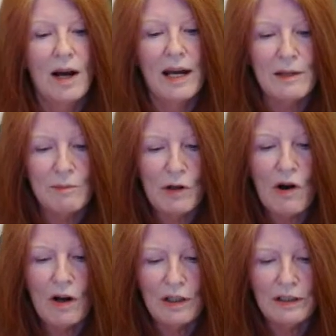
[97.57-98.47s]
I am
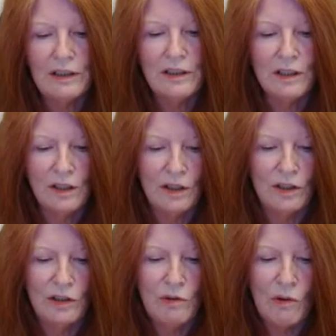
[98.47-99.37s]
calling
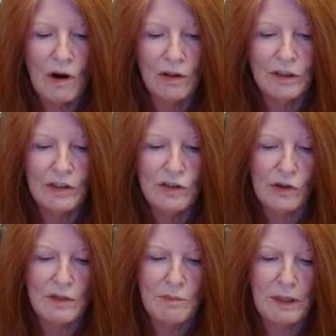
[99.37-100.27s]
you all to
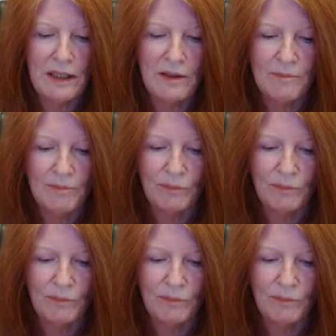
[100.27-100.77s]
join me